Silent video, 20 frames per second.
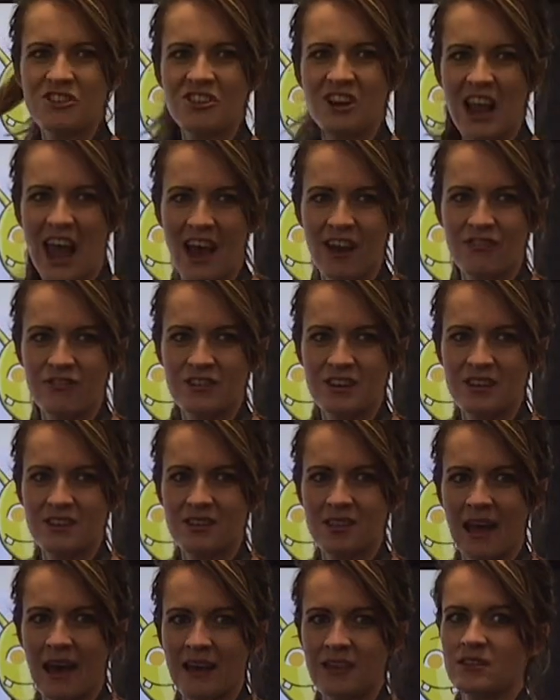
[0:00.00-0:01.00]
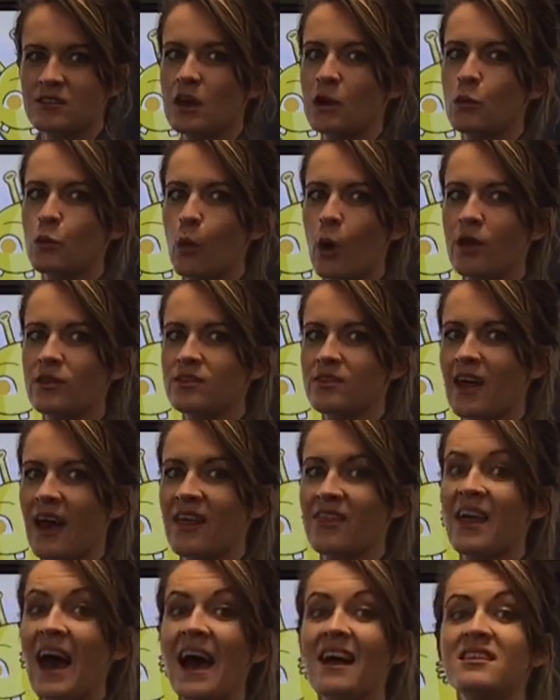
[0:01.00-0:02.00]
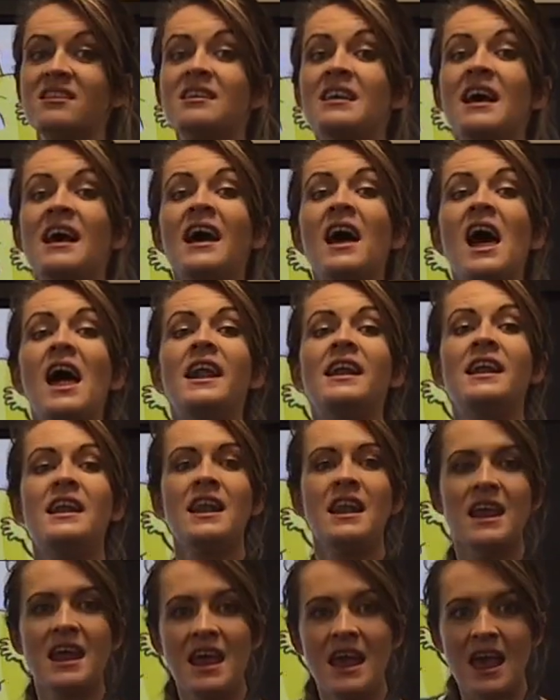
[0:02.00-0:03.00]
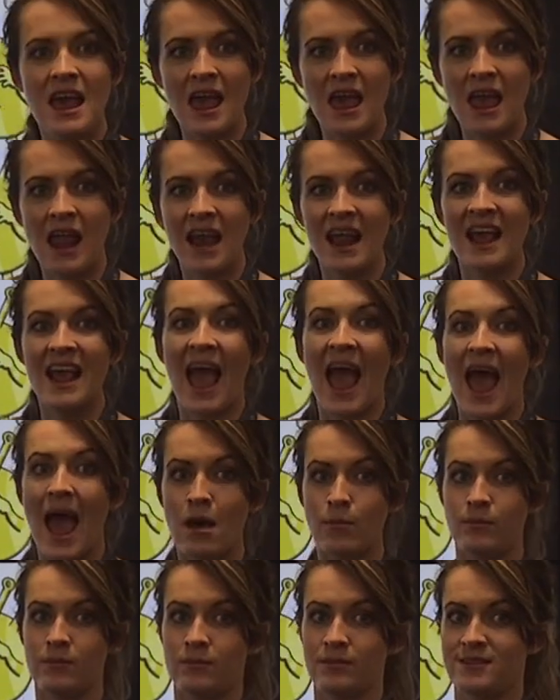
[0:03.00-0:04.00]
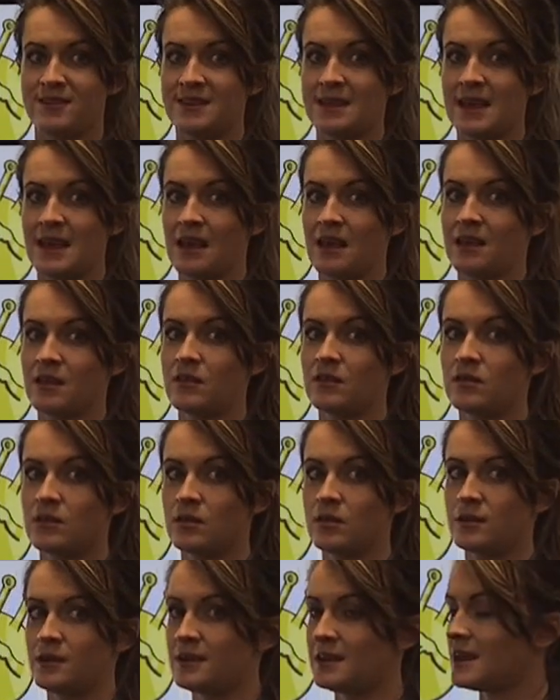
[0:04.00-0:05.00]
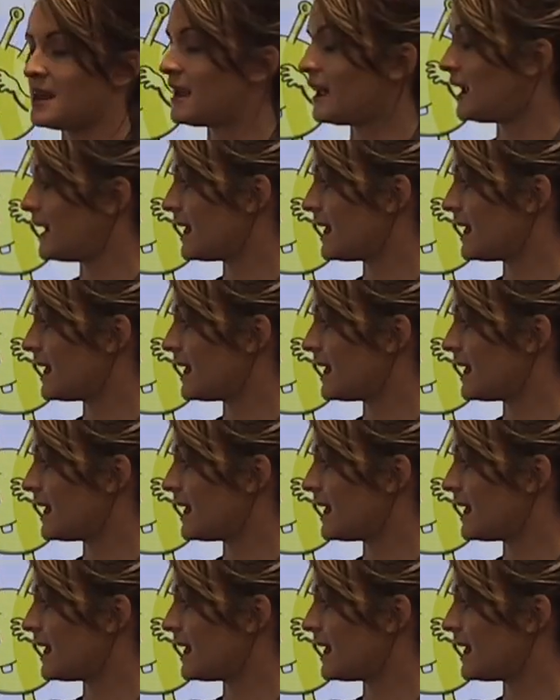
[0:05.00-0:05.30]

left, is there? So what's that? That's nearly empty. Nearly